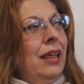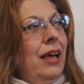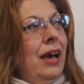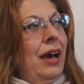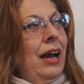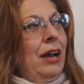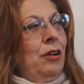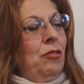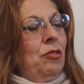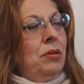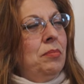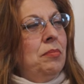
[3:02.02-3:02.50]

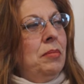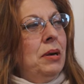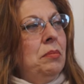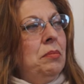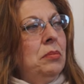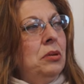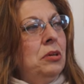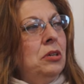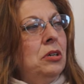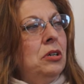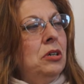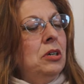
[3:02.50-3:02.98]
I
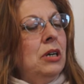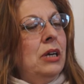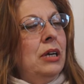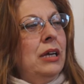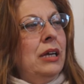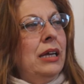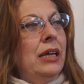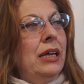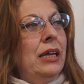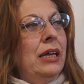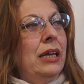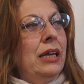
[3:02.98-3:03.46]
remember,
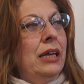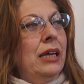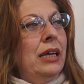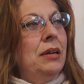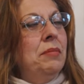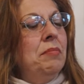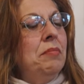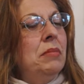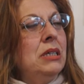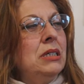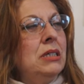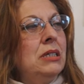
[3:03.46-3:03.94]

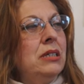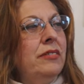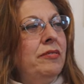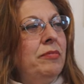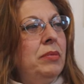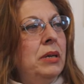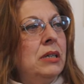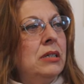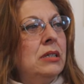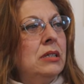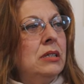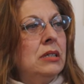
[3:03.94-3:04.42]
it must have
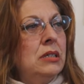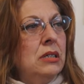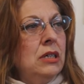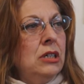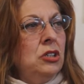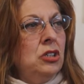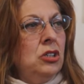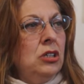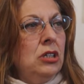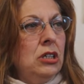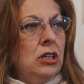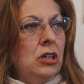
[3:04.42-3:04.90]
been
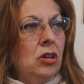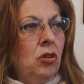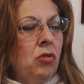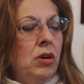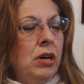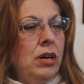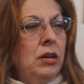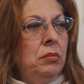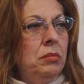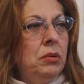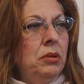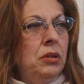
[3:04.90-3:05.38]
such an
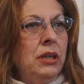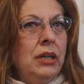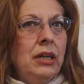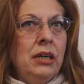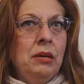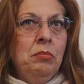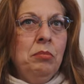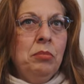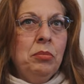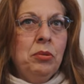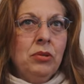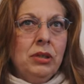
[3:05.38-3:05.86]
incredible
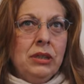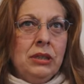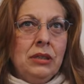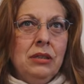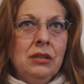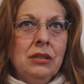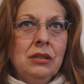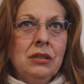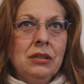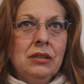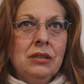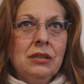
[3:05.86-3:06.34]

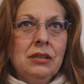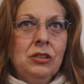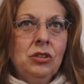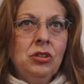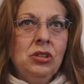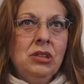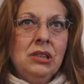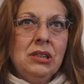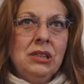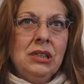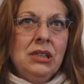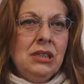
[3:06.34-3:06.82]
imprint
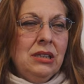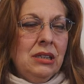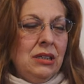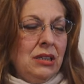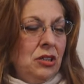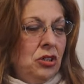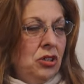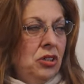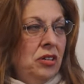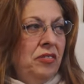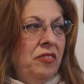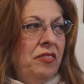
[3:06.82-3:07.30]
to see
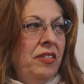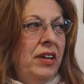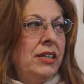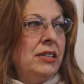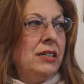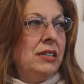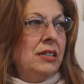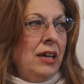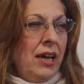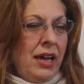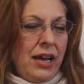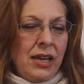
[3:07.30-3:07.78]
such a
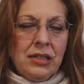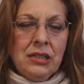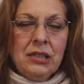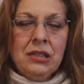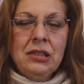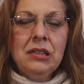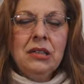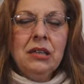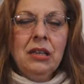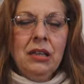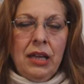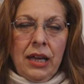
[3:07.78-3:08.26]

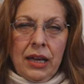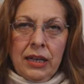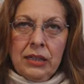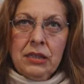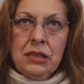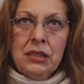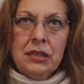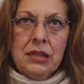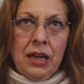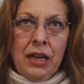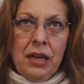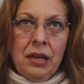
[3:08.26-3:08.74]
fantastic
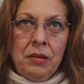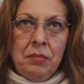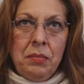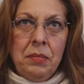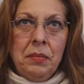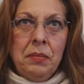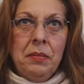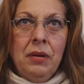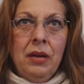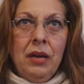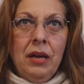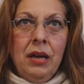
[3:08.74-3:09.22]
landscape
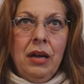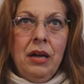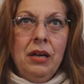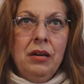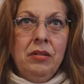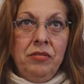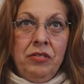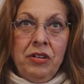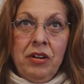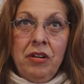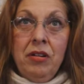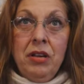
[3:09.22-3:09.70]
at
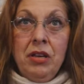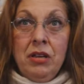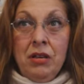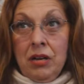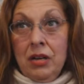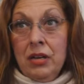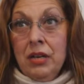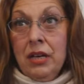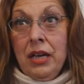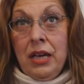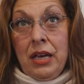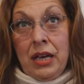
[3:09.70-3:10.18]
a very
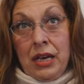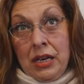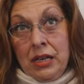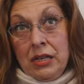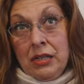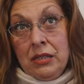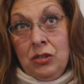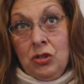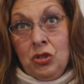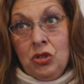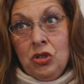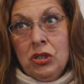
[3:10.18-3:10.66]
young
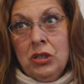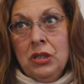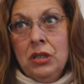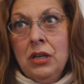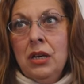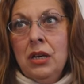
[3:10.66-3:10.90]
age,